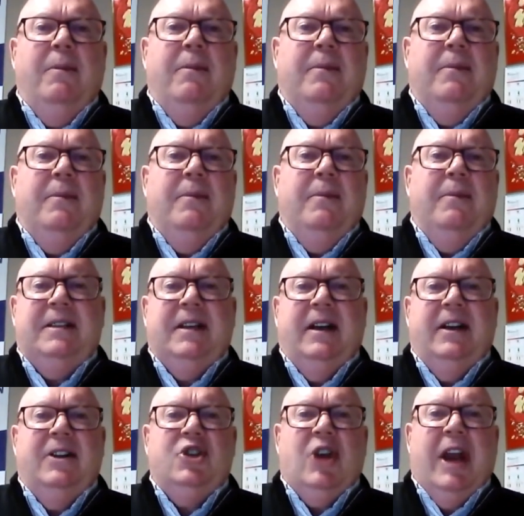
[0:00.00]
it's a
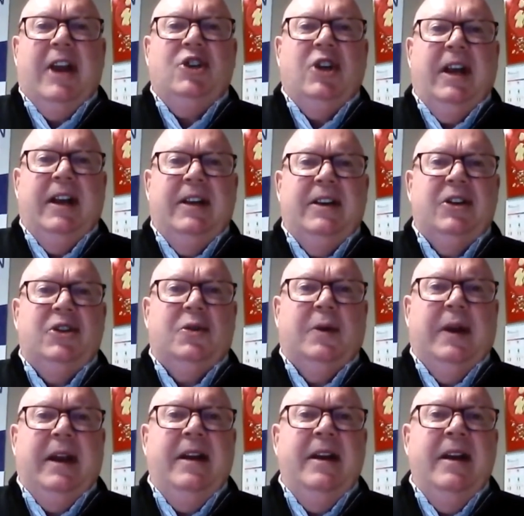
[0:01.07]
changing
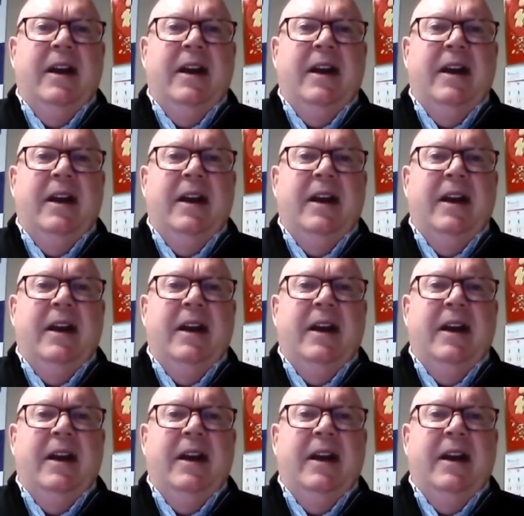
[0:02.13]
industry.